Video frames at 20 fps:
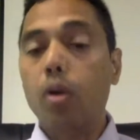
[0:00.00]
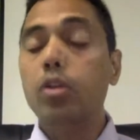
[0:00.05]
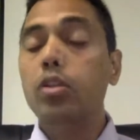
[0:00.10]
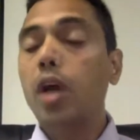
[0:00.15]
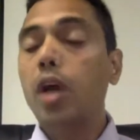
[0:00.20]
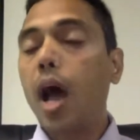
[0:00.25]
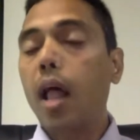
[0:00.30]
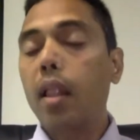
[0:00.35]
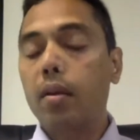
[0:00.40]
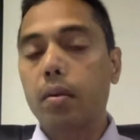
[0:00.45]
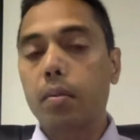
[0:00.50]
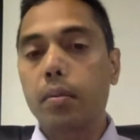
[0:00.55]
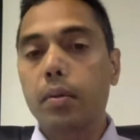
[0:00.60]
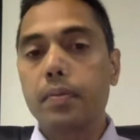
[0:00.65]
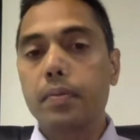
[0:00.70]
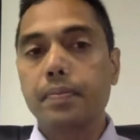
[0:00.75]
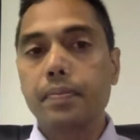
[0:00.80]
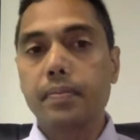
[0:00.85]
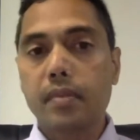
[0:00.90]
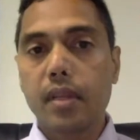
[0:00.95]
or tolerable.
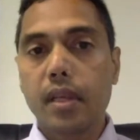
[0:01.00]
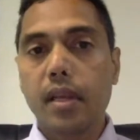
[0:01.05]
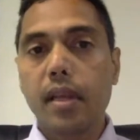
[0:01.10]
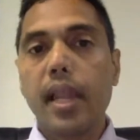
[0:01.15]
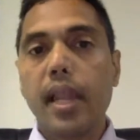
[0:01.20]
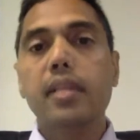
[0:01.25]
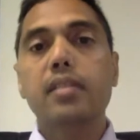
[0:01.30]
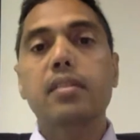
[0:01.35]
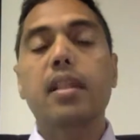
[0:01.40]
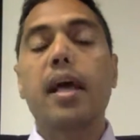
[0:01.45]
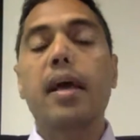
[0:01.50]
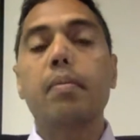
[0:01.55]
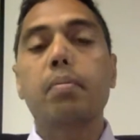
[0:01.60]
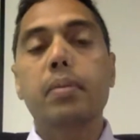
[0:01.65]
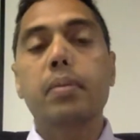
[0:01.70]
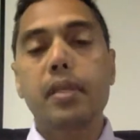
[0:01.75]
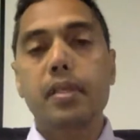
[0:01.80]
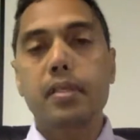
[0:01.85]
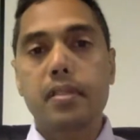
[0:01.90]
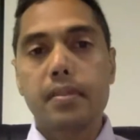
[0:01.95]
Next slide,
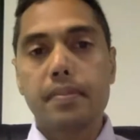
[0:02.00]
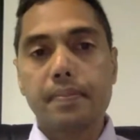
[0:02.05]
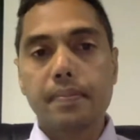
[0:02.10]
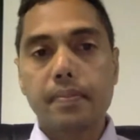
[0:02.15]
please.